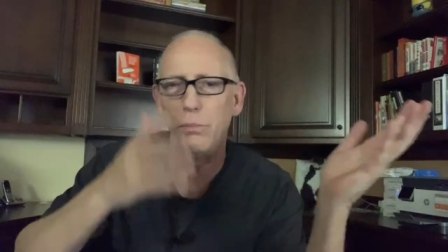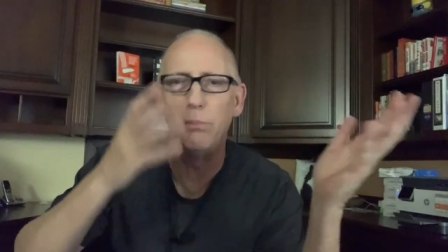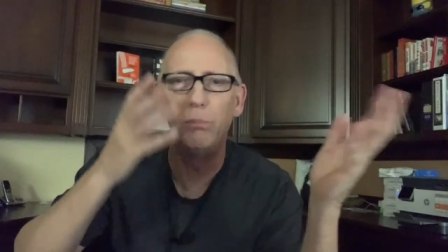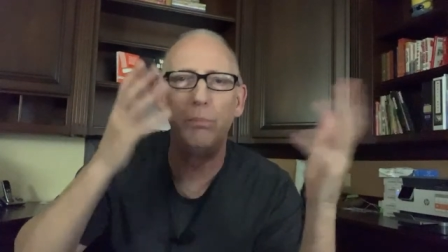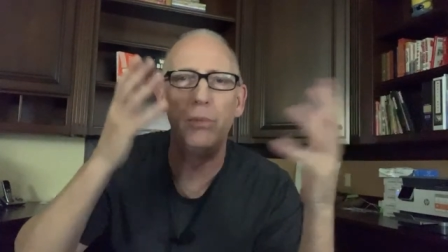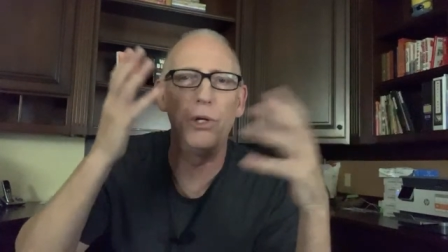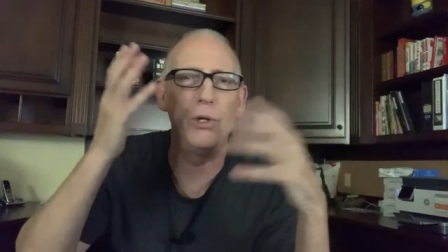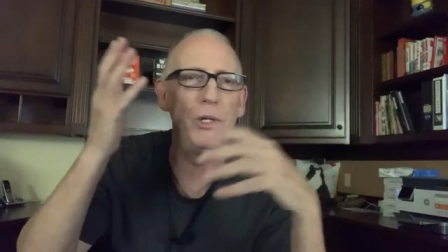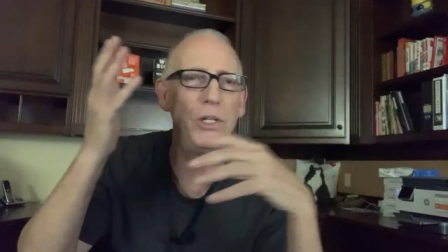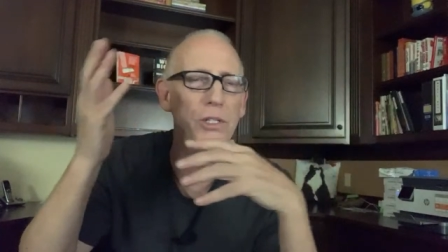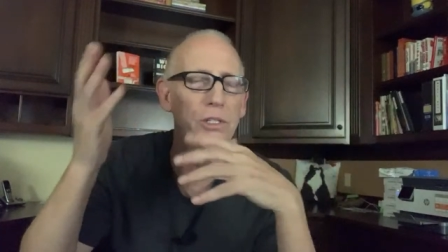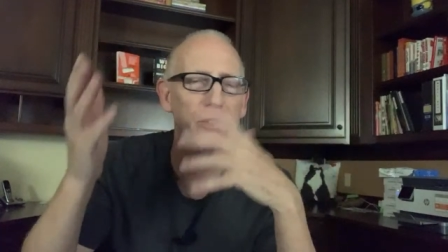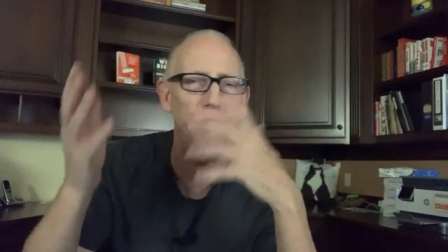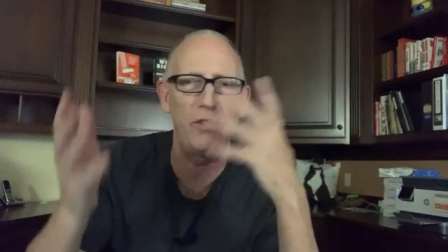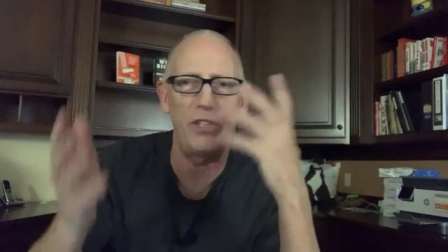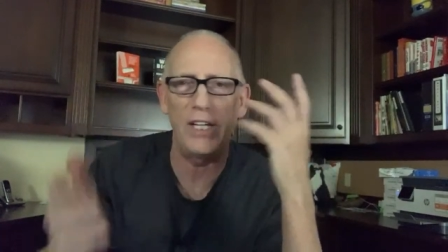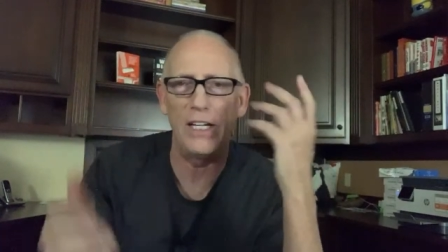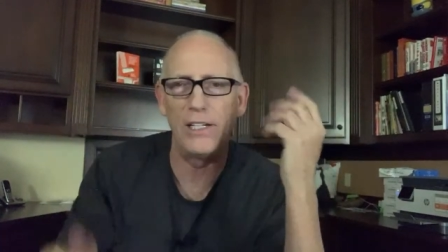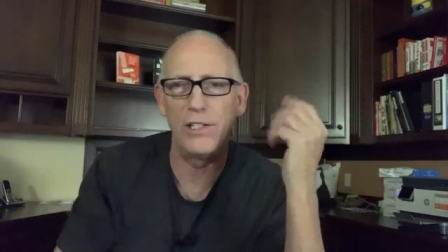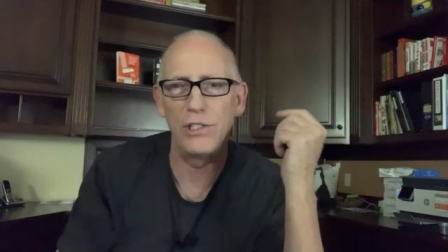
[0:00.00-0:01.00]
millions of
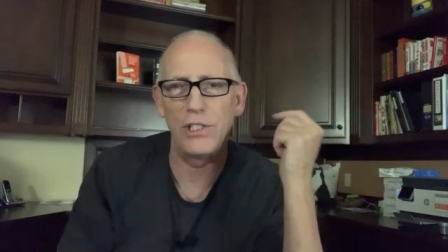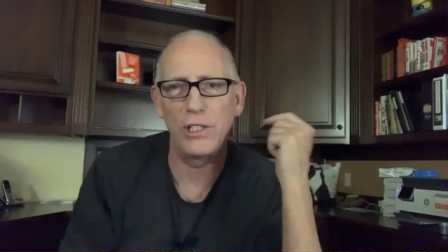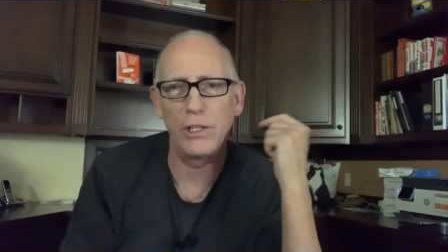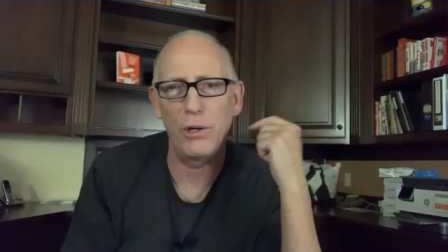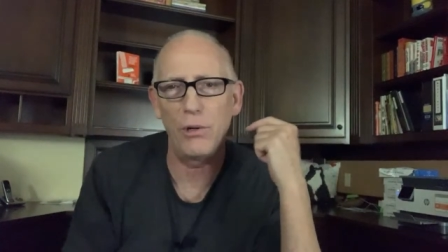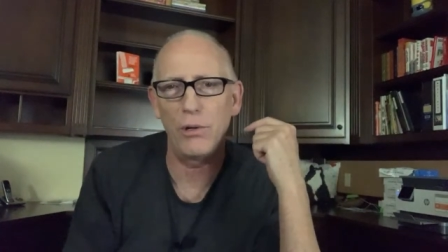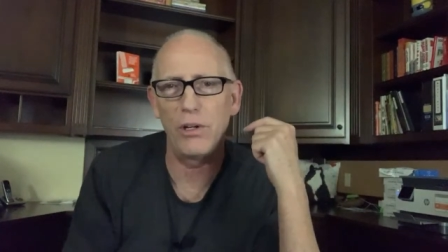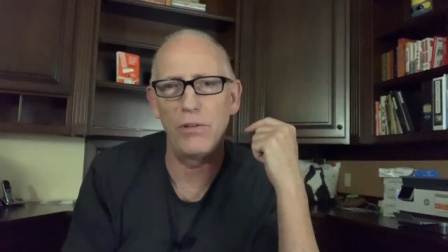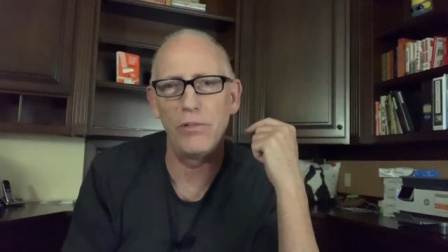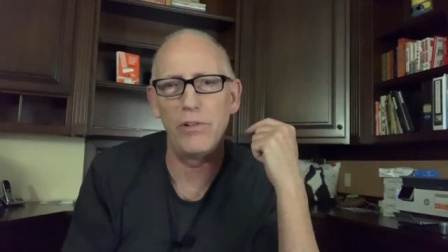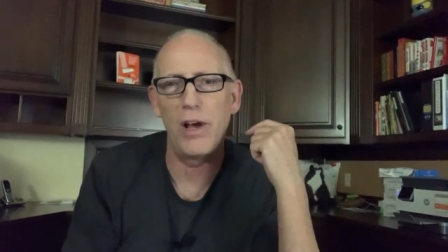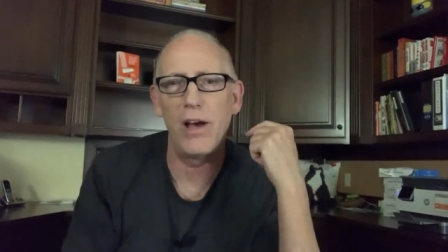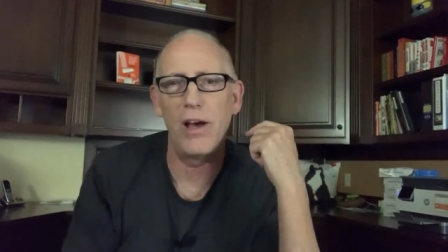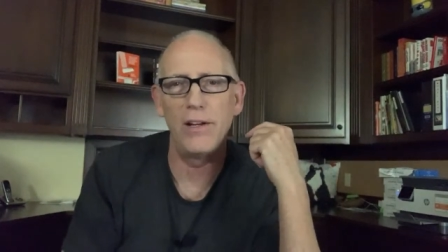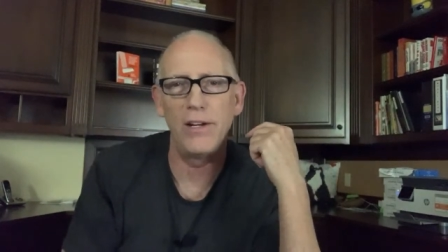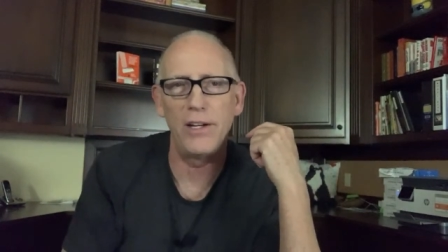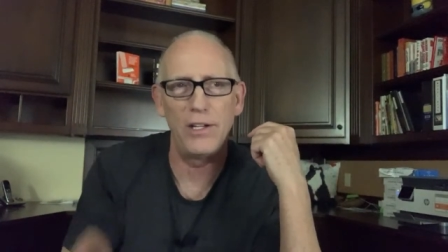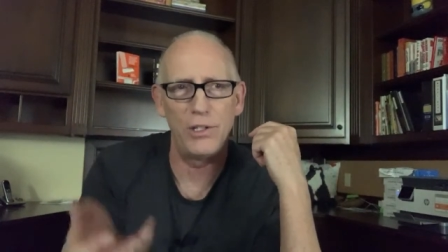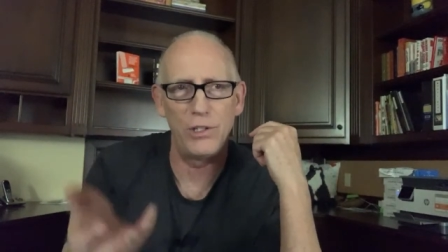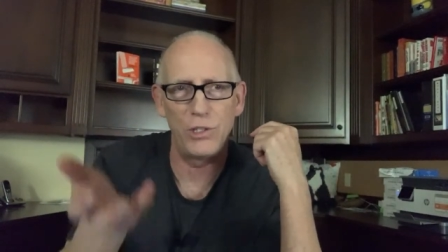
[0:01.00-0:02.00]
things it could have
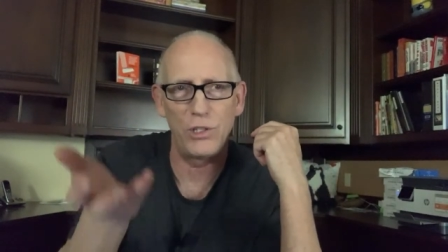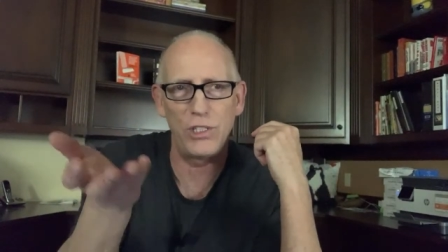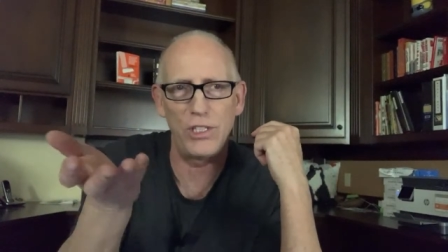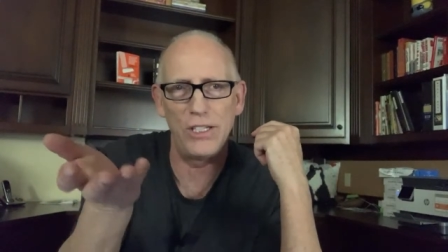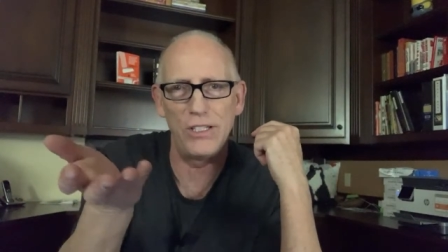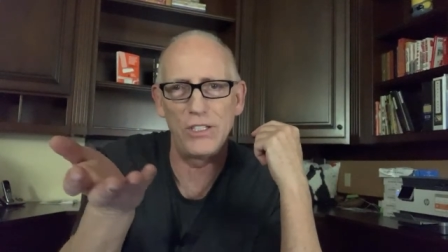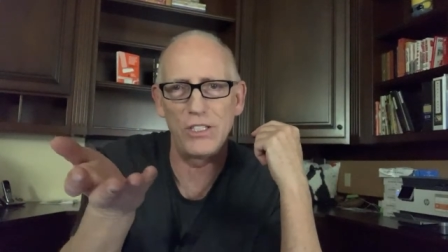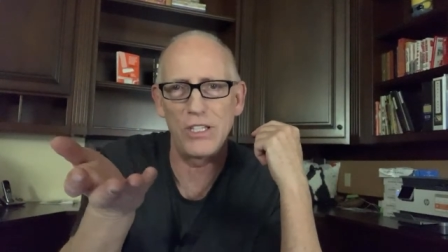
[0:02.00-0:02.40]
done, and it just did